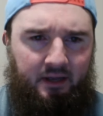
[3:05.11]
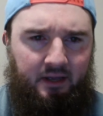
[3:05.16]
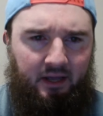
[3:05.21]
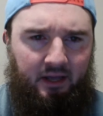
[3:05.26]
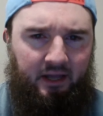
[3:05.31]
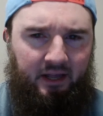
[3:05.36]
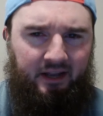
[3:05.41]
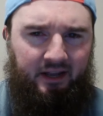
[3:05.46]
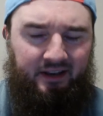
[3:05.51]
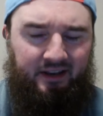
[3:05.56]

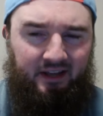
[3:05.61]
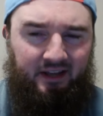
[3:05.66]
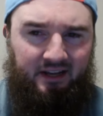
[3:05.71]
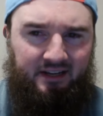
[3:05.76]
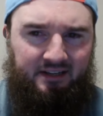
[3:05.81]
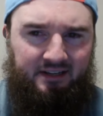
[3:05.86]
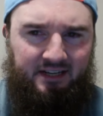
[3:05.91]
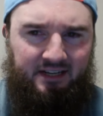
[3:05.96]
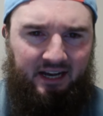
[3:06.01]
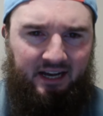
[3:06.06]
And
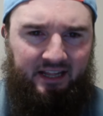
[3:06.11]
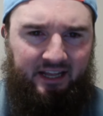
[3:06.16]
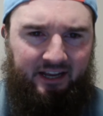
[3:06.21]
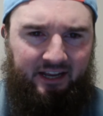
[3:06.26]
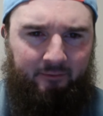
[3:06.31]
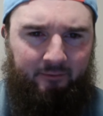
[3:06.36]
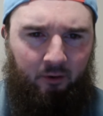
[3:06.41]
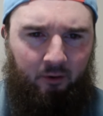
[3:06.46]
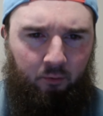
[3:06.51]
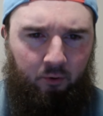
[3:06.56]
I think I'm
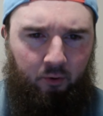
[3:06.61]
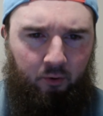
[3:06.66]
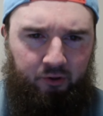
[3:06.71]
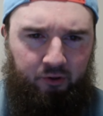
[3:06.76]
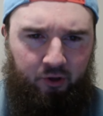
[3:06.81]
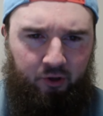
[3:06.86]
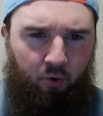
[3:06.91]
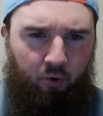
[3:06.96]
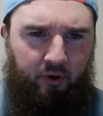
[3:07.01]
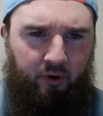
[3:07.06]
going to roll with
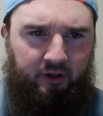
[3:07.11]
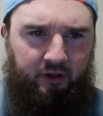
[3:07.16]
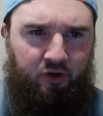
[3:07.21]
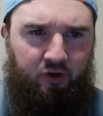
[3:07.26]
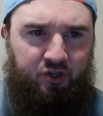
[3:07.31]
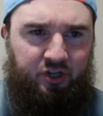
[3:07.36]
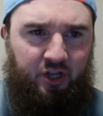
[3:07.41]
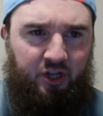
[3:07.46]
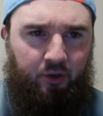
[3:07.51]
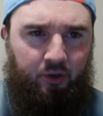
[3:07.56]
the
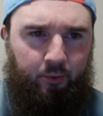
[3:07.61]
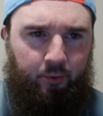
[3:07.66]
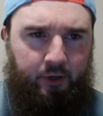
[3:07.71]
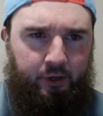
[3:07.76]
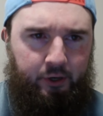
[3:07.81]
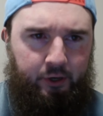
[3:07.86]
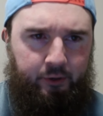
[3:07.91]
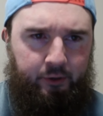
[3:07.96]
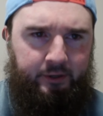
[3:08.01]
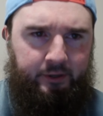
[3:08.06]
Oilers on the
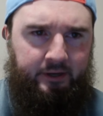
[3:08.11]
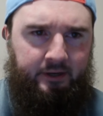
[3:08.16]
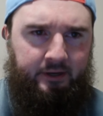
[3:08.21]
road.